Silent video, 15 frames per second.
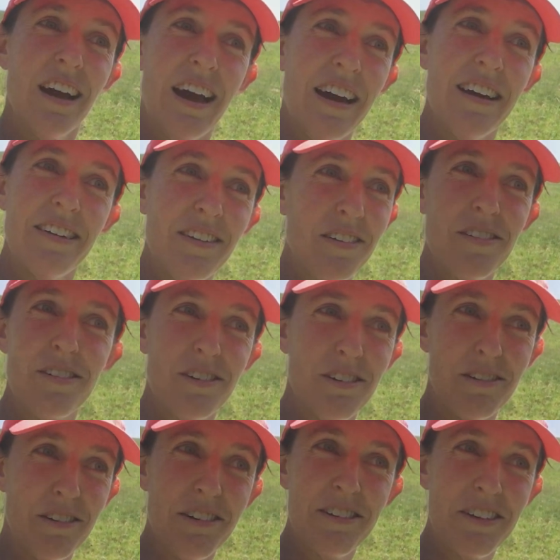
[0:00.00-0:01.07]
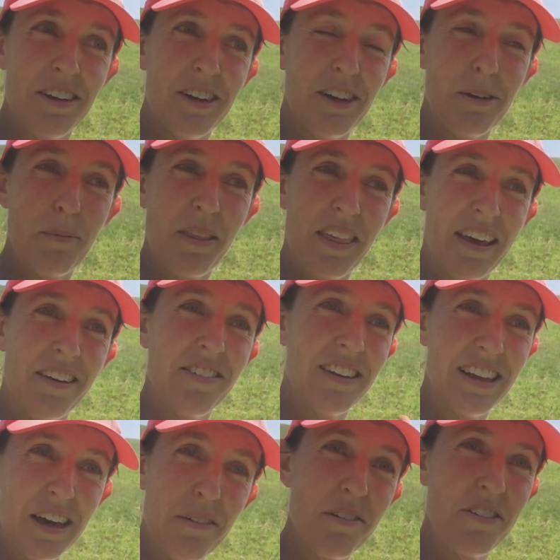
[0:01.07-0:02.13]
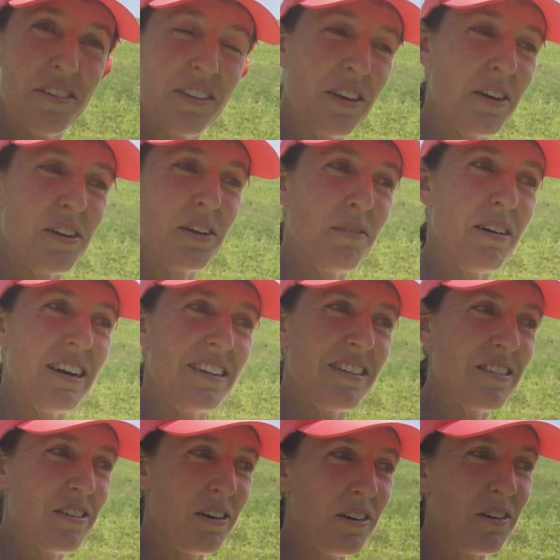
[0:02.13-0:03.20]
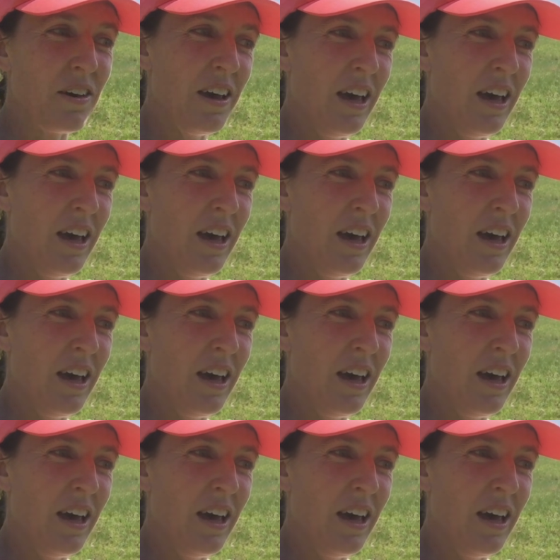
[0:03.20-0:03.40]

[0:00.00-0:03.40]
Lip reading: I just took a wrong turn, but thankfully I wasn't the only one, so